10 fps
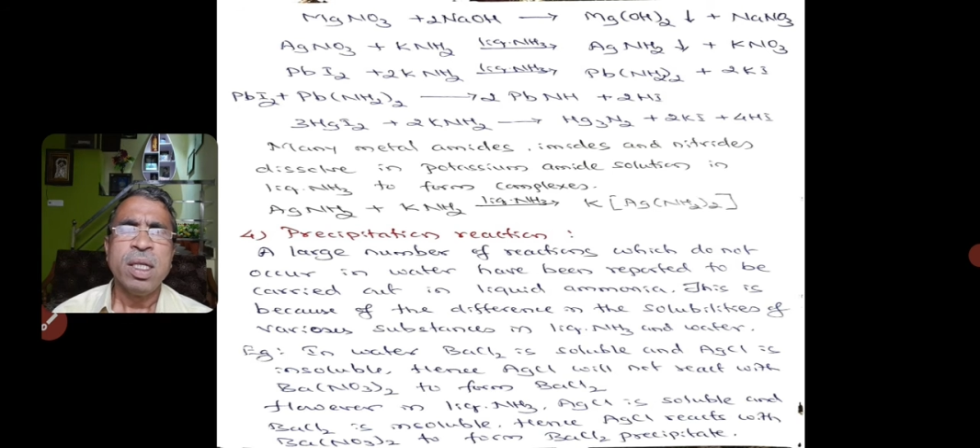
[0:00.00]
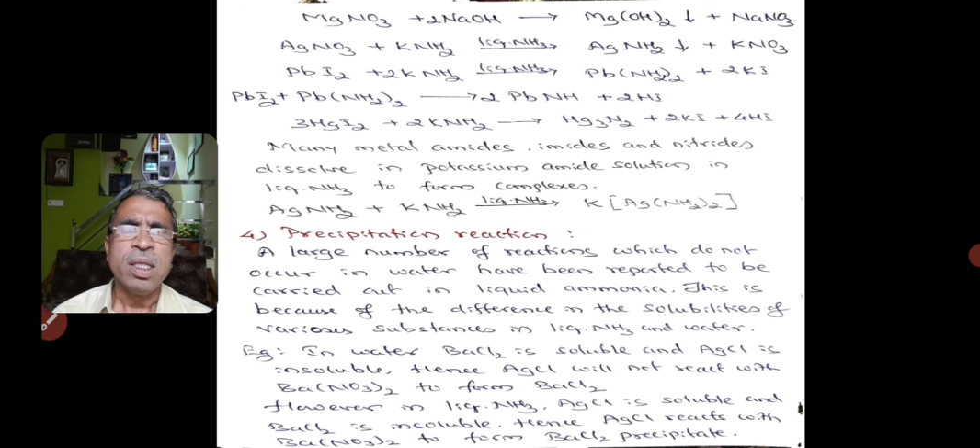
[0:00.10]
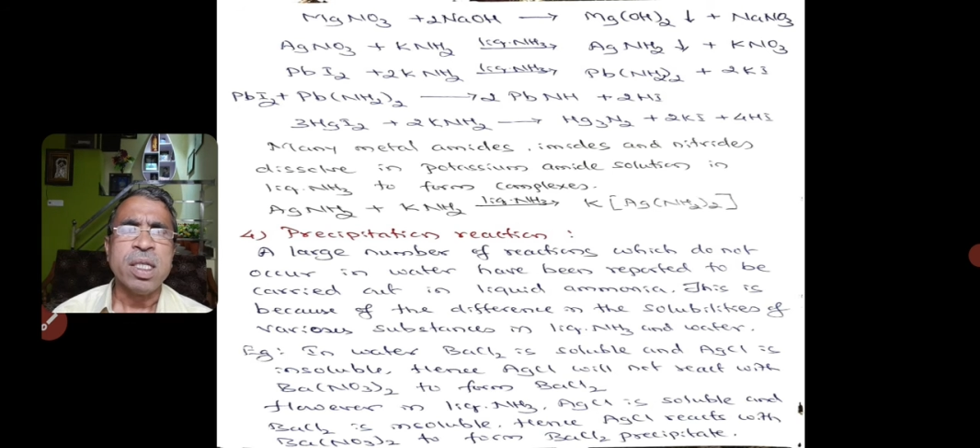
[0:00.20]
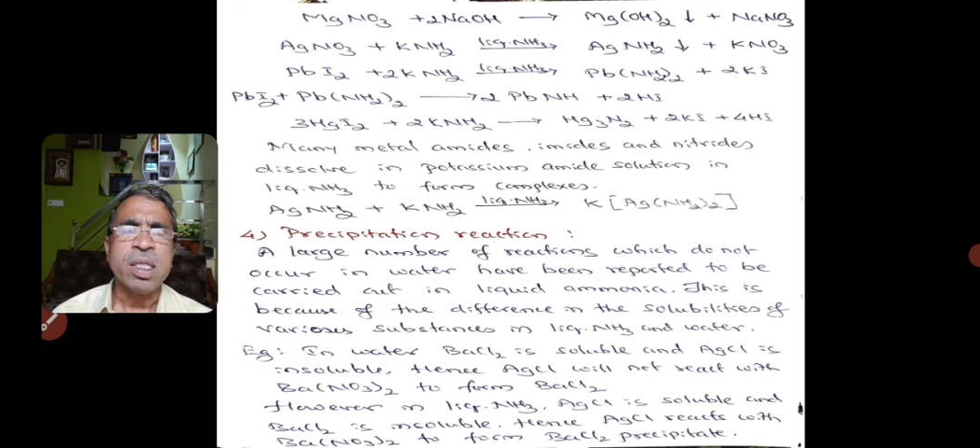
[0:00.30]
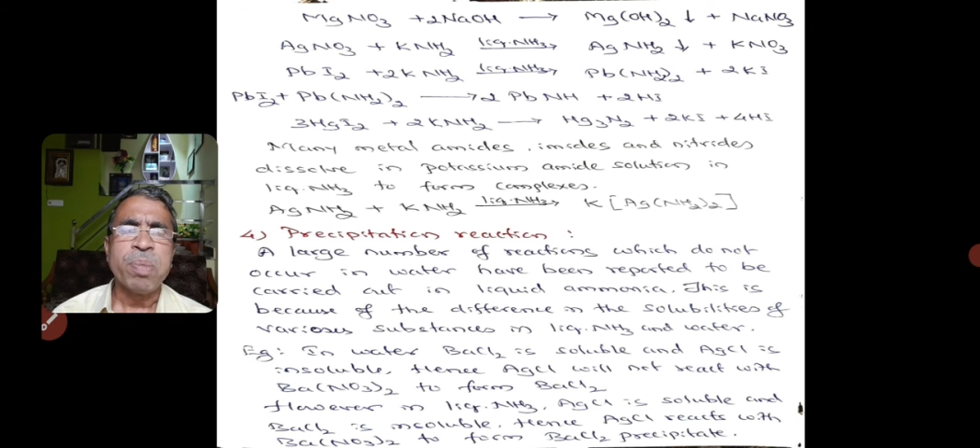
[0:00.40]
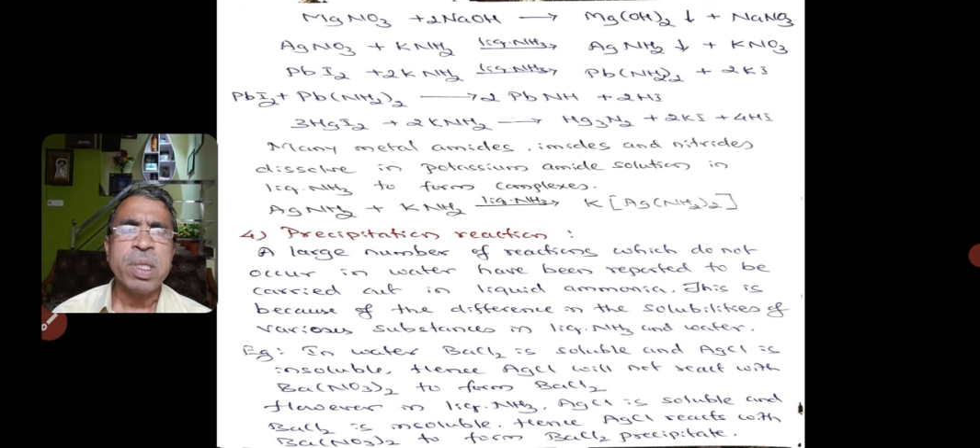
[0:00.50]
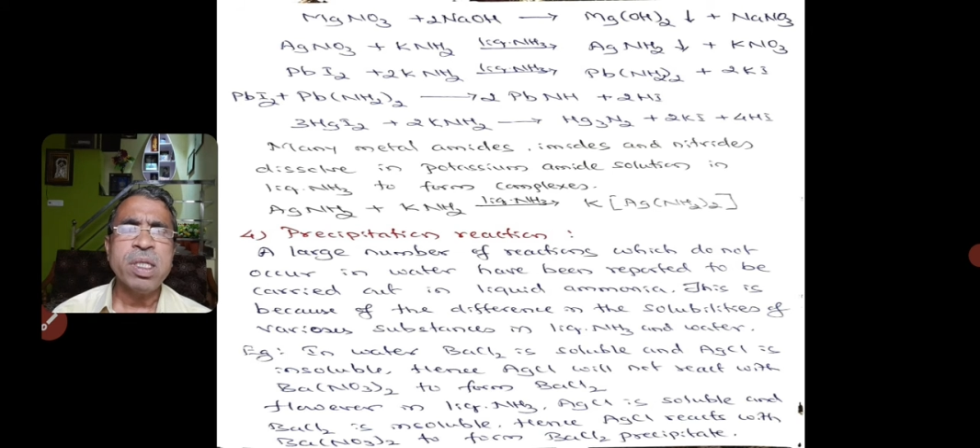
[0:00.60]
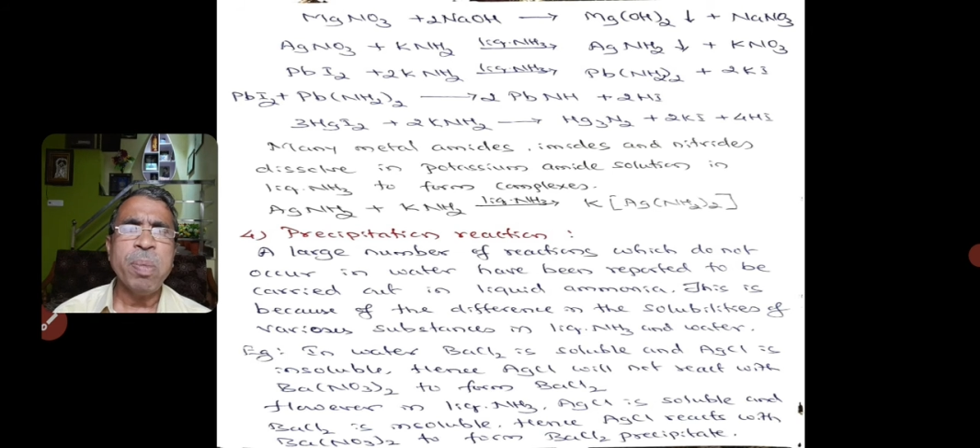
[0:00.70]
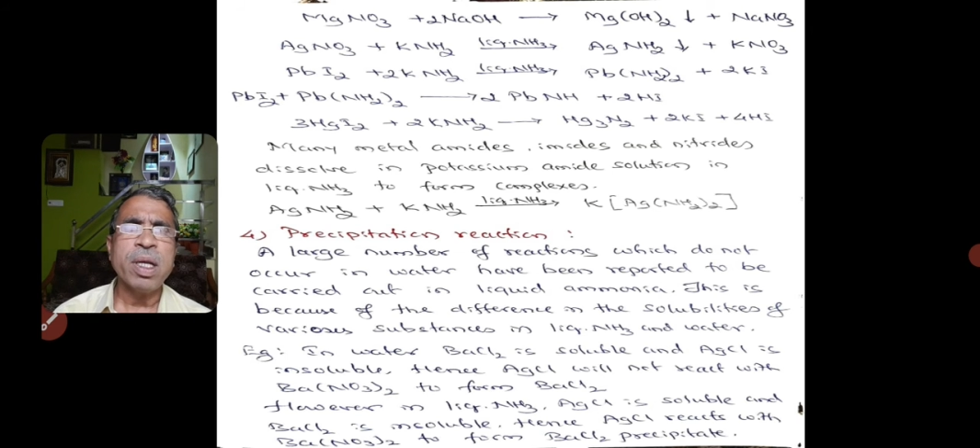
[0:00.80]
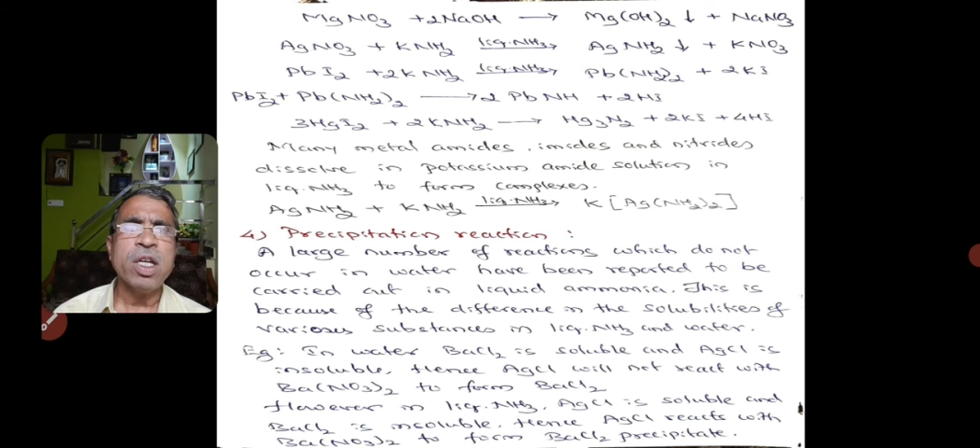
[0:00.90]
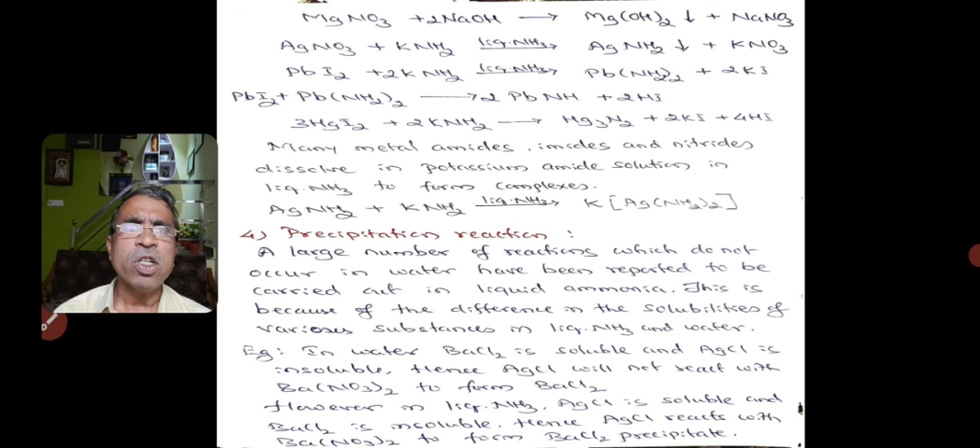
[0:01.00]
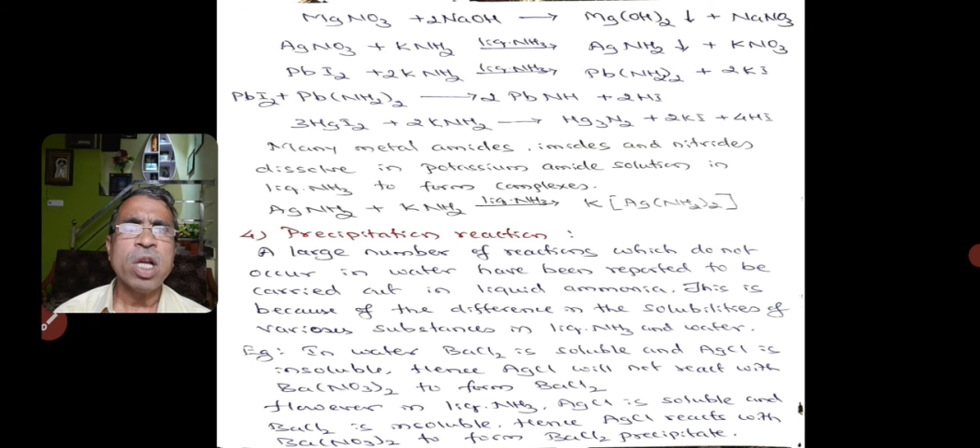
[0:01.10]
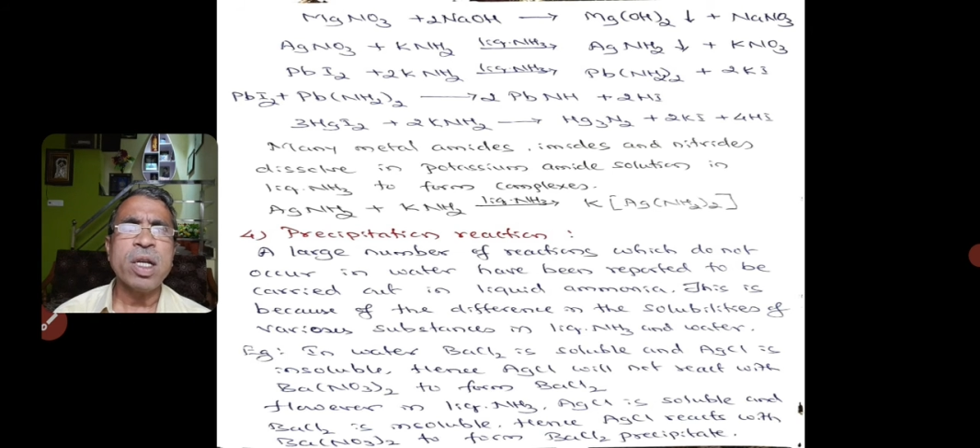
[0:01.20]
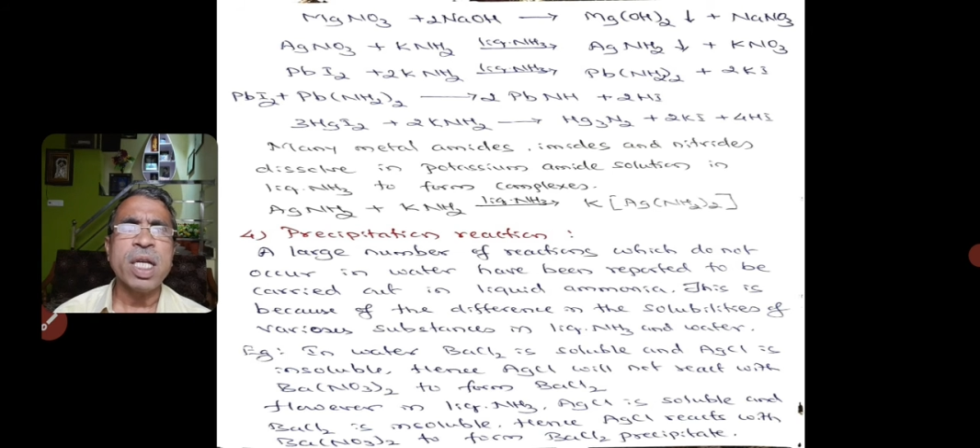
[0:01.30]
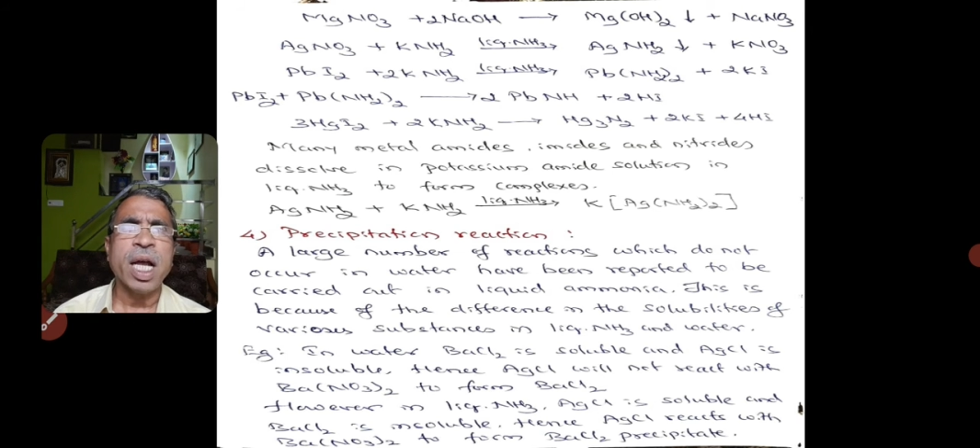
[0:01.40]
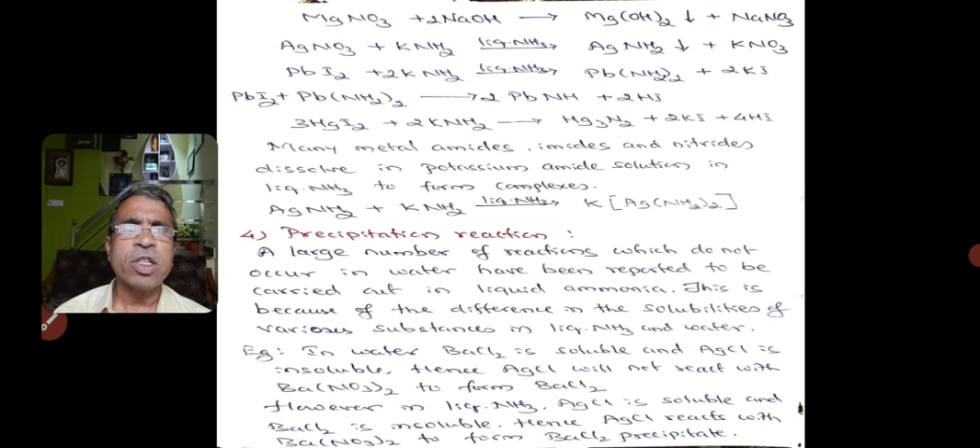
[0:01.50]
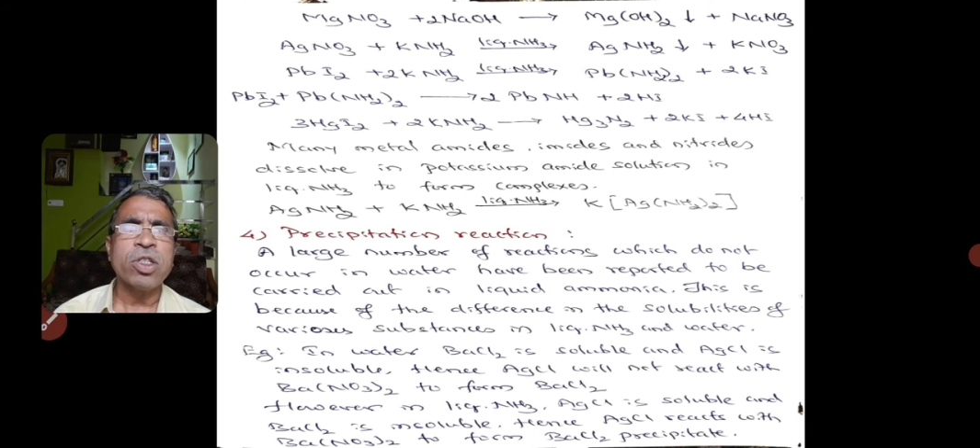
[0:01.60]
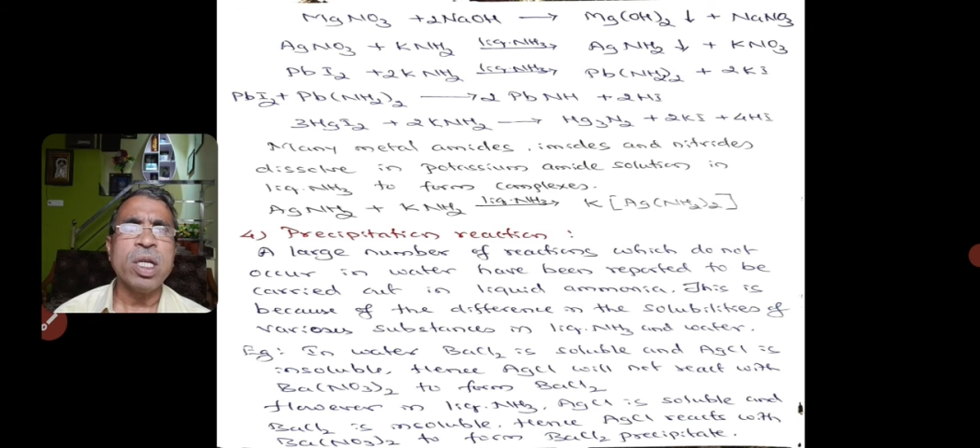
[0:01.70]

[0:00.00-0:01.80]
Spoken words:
This precipitation reaction